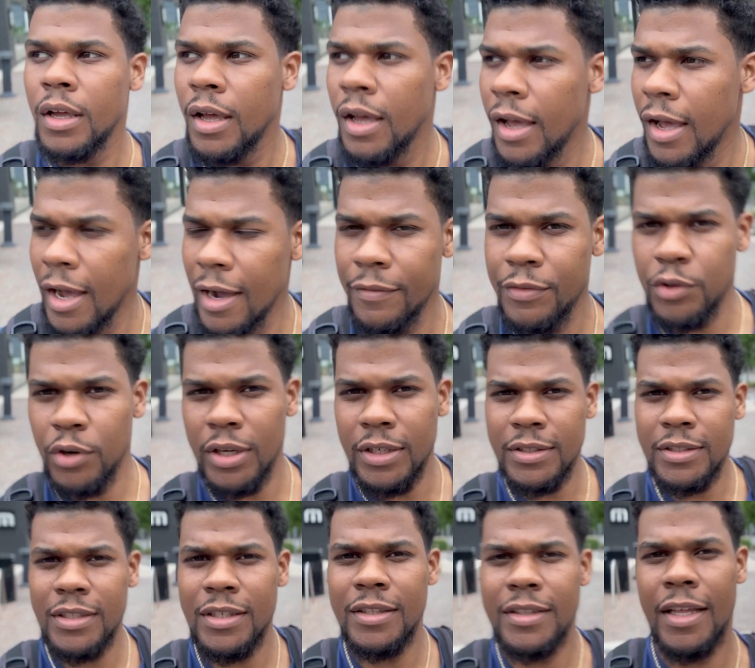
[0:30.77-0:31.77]
After I
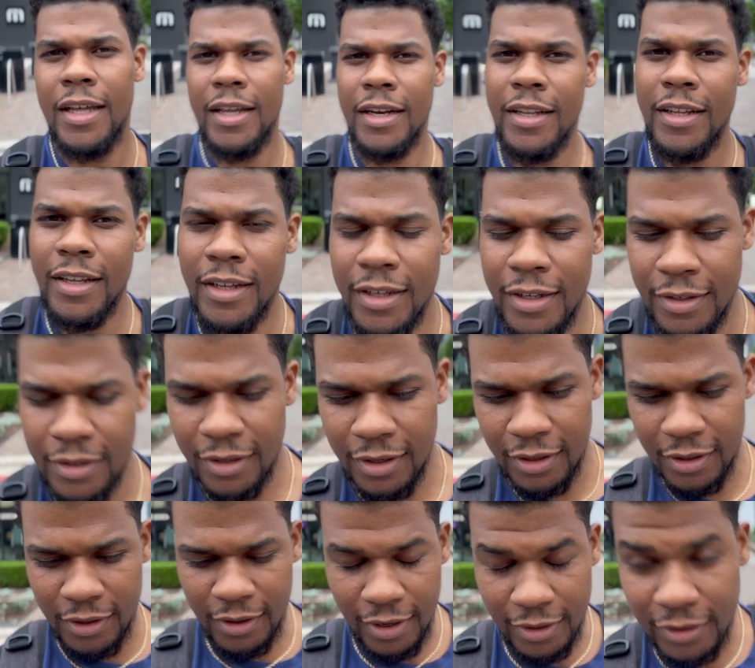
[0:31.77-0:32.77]
sent that in,
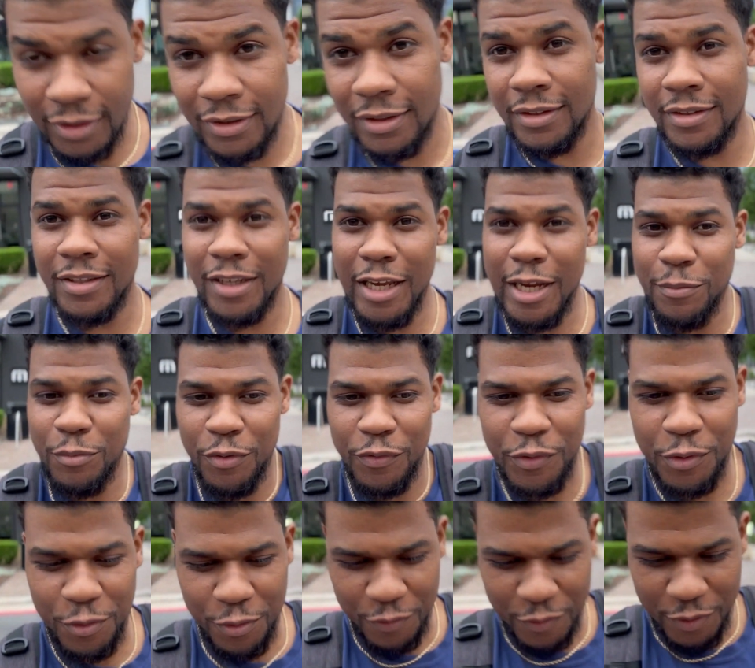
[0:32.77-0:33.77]
I let the team
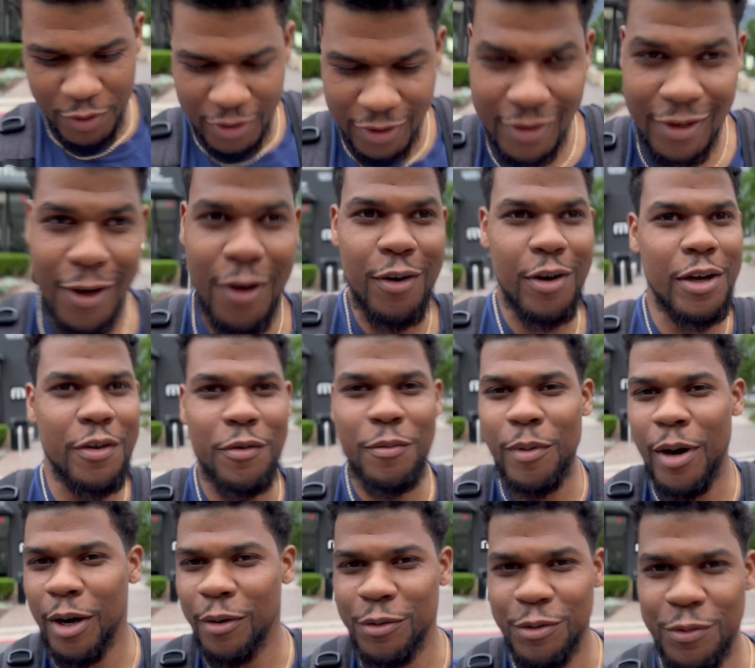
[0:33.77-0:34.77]
review the video.
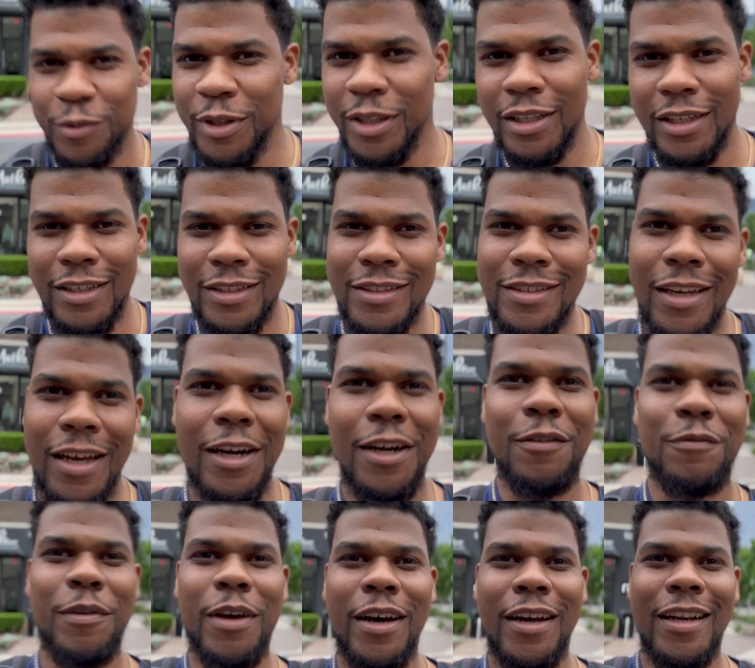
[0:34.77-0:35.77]
Everybody was really excited
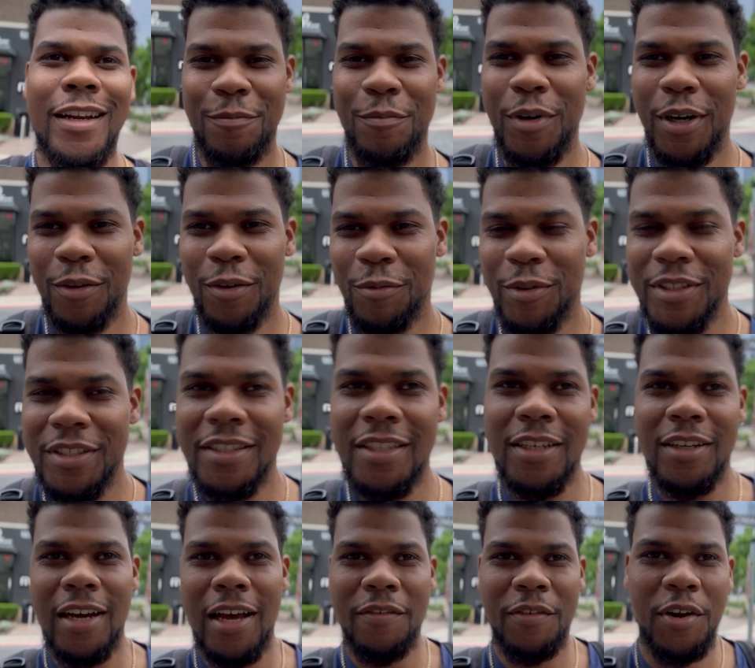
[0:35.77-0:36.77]
about but we
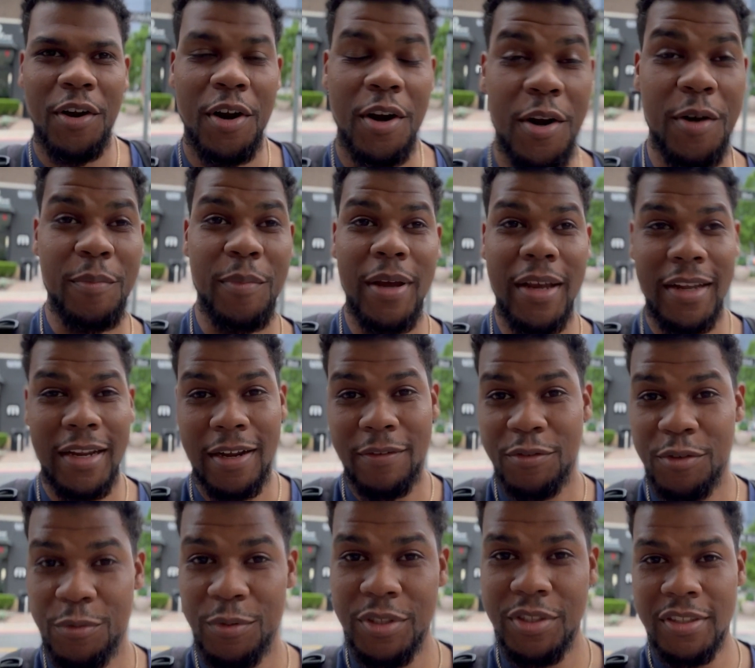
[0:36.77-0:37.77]
still haven't heard back
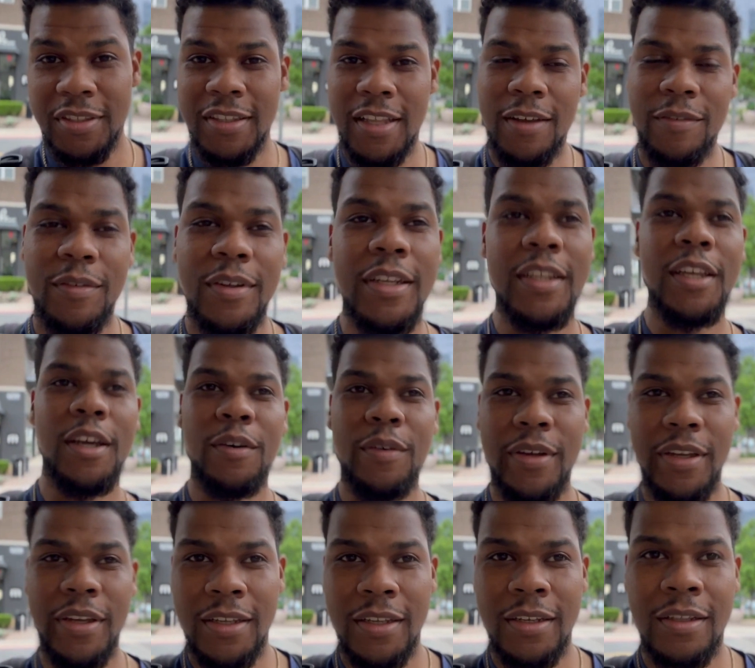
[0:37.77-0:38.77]
after we sent that video
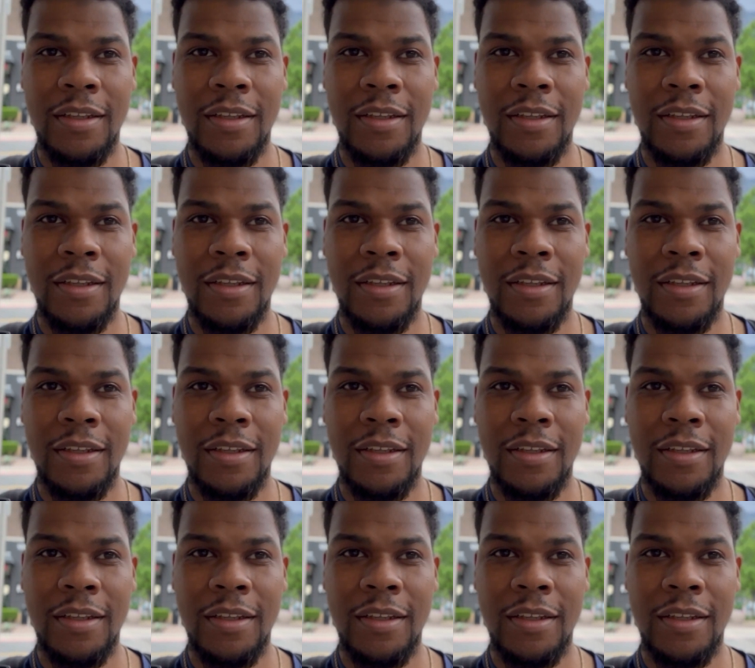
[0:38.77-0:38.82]
in.